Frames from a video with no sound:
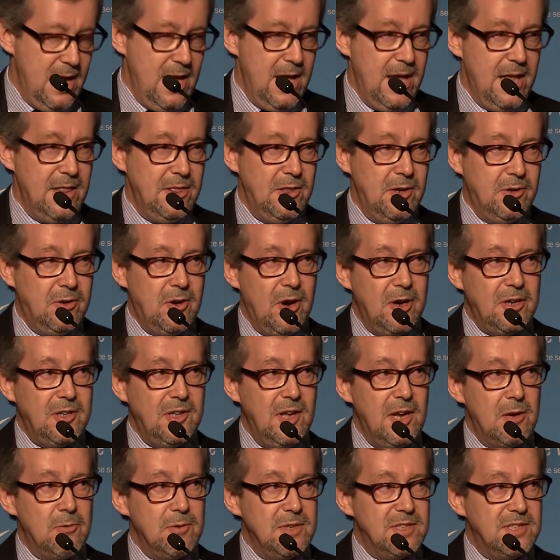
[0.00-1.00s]
and the
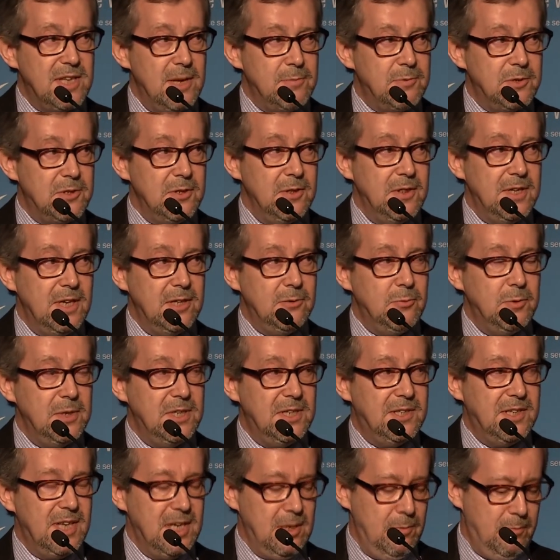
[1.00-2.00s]
cocktail reception that will
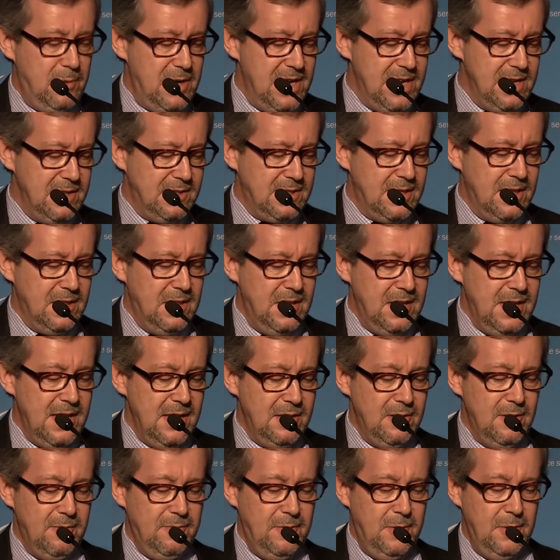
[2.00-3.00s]
take place at the
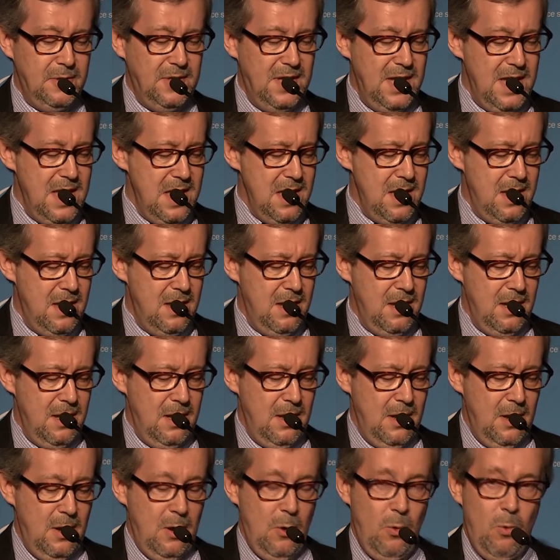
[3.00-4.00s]
end of the day,
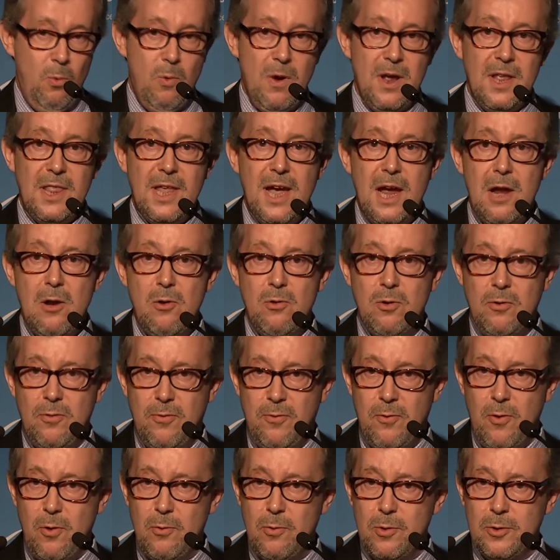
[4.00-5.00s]
when I look
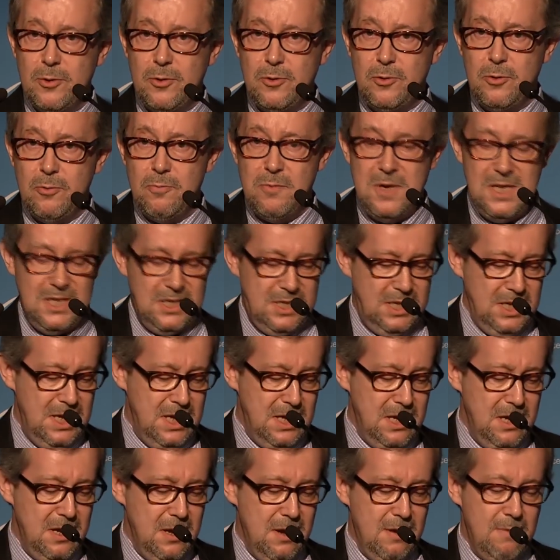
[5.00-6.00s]
forward to
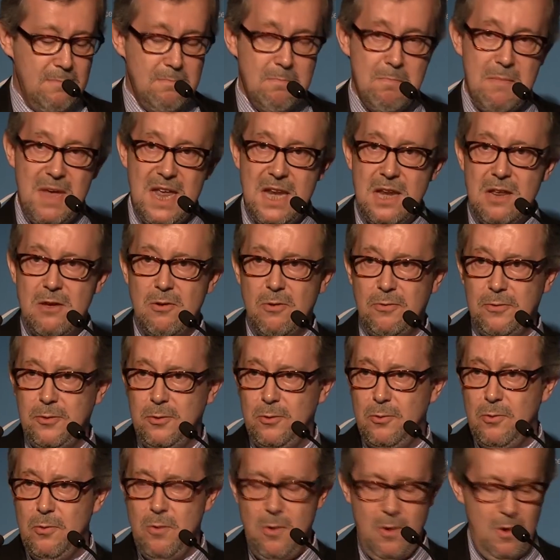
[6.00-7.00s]
meeting many of
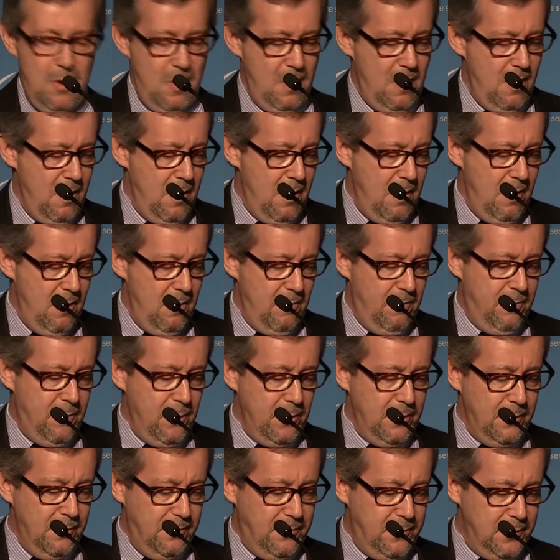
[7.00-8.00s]
you
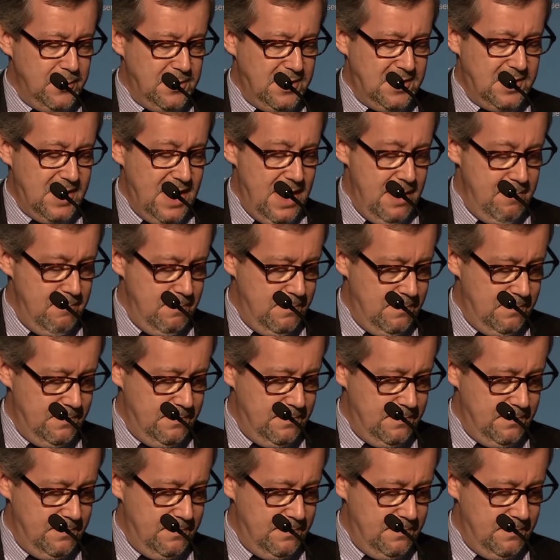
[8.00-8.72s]
for the first time.